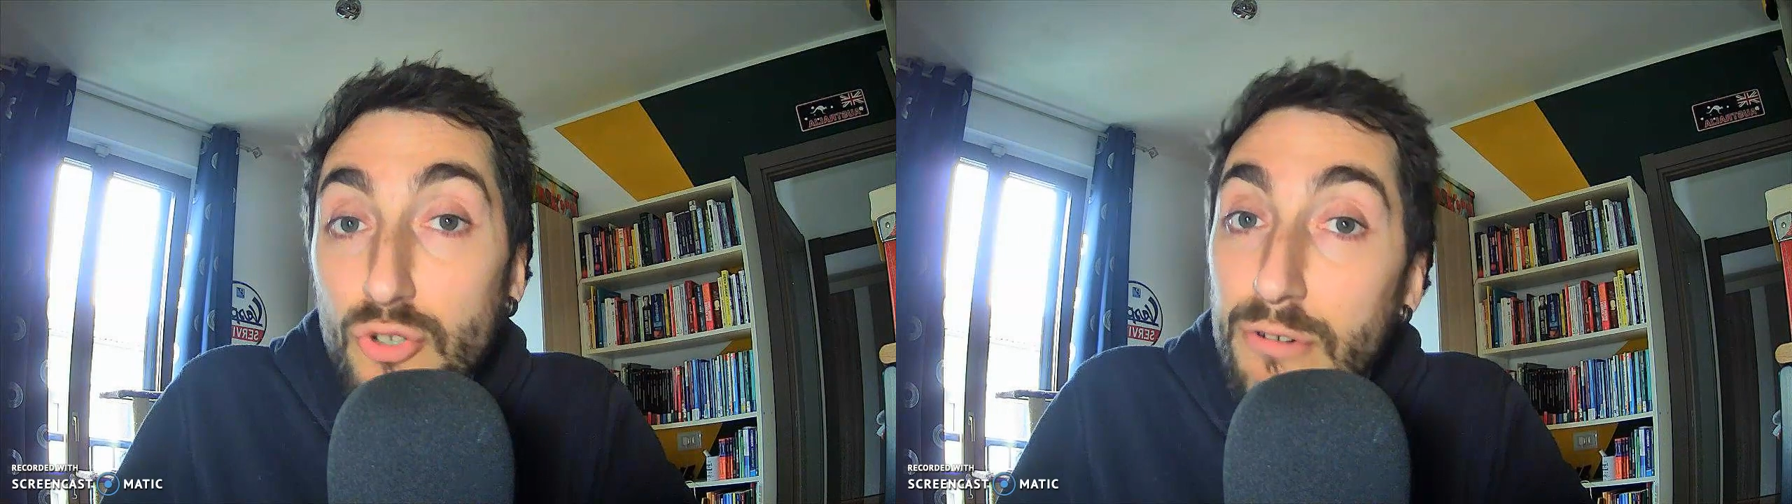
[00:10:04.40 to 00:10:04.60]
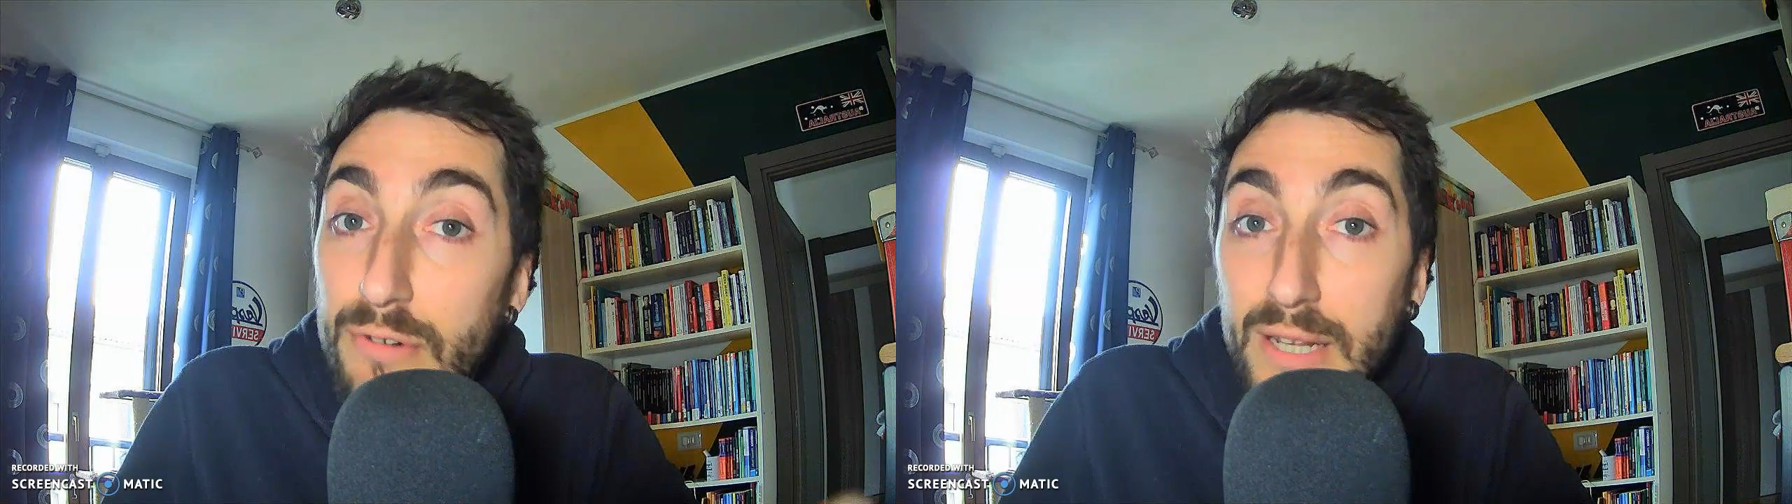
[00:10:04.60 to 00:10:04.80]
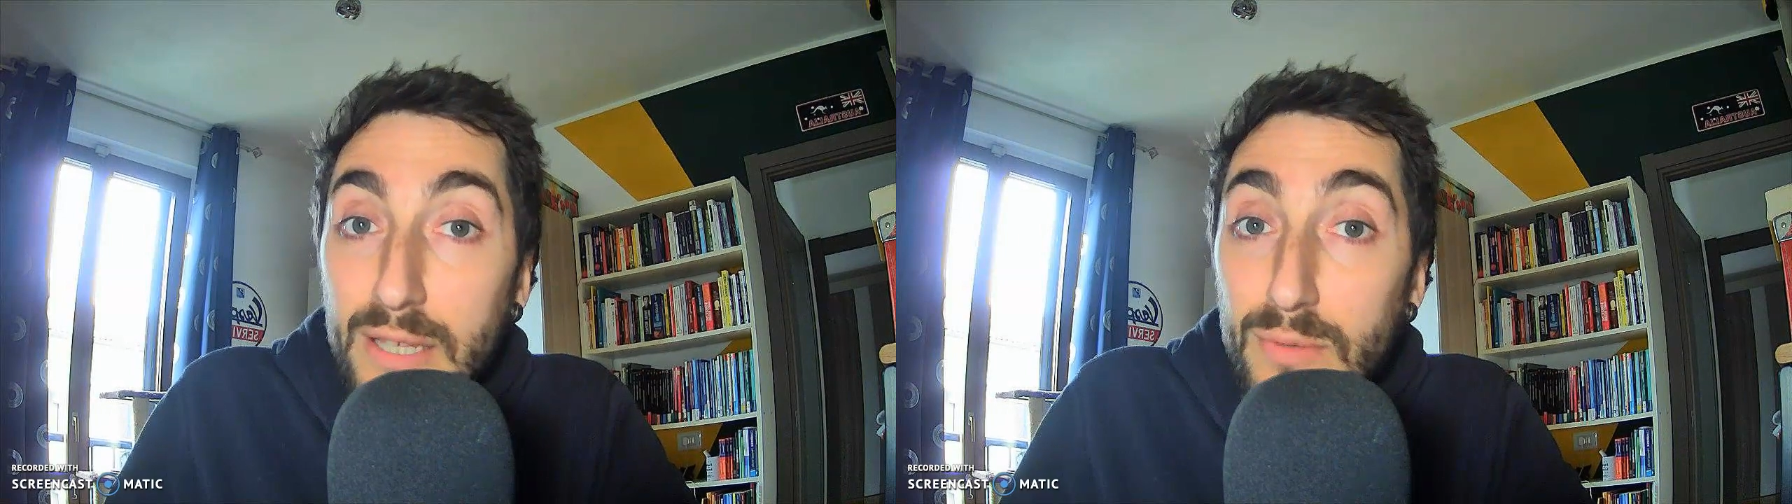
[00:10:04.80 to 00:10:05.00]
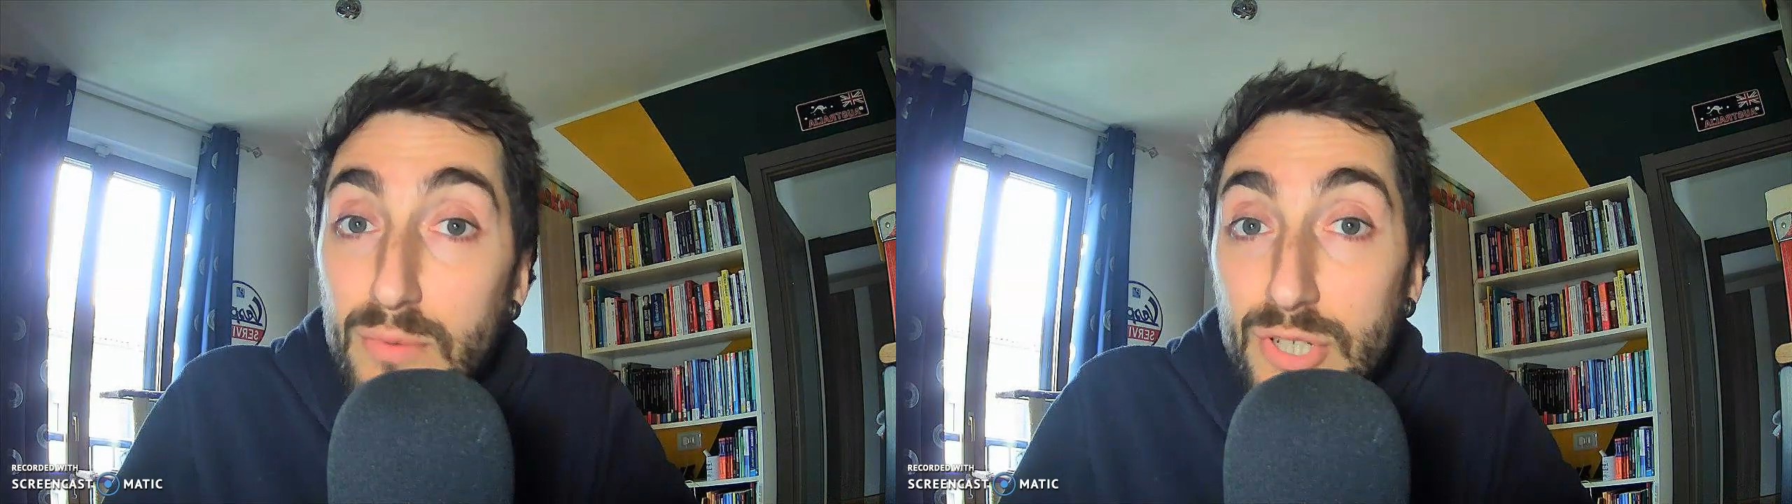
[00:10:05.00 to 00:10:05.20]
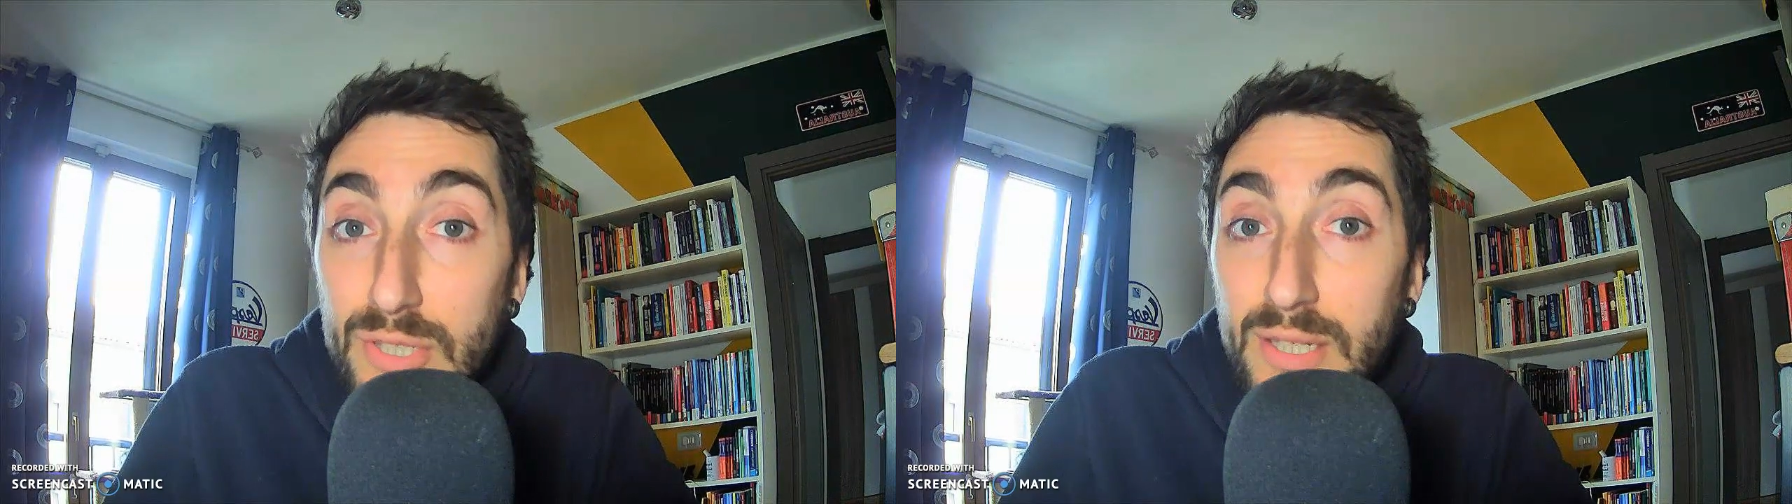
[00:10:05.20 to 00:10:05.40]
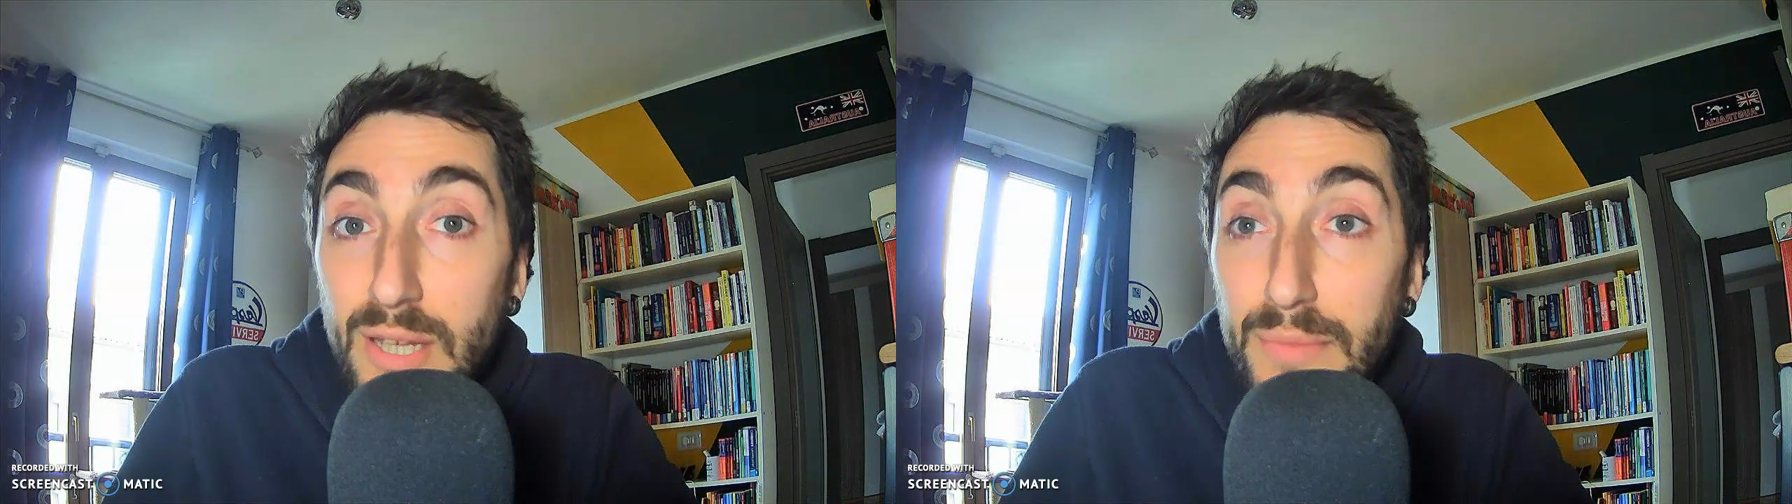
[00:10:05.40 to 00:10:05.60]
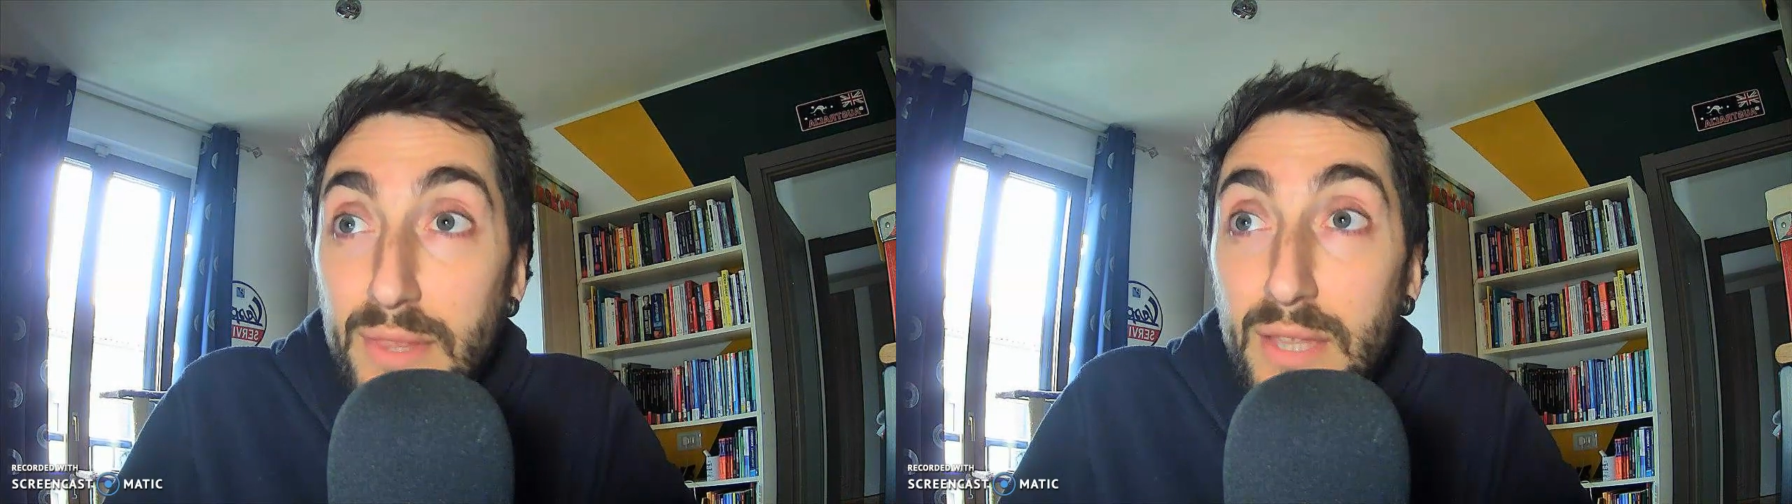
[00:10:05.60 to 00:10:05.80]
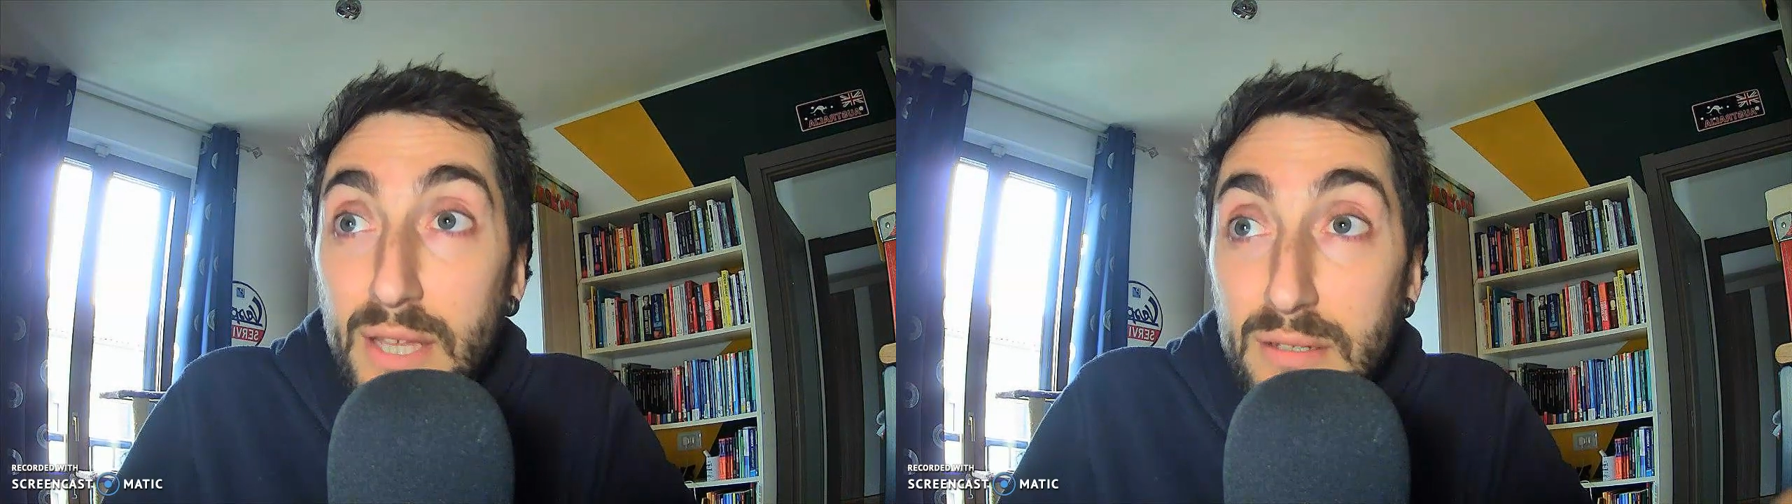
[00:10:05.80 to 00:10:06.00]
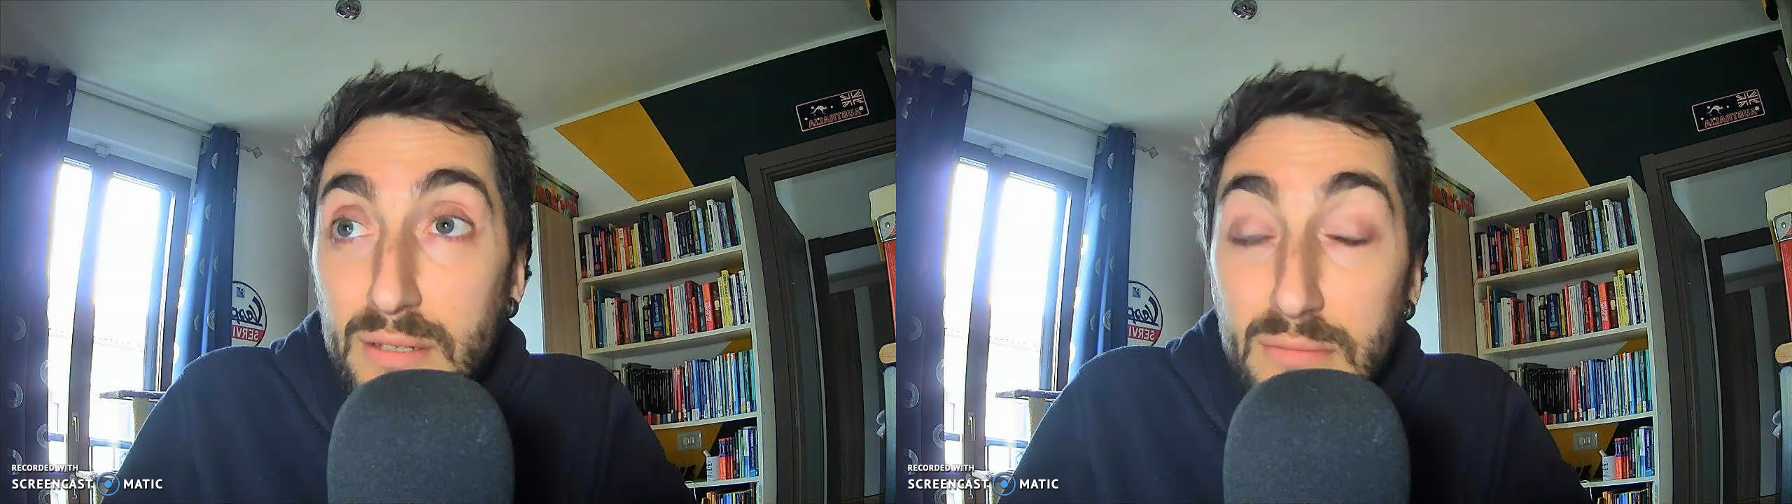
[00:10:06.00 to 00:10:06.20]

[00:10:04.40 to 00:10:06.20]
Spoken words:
already, which is something that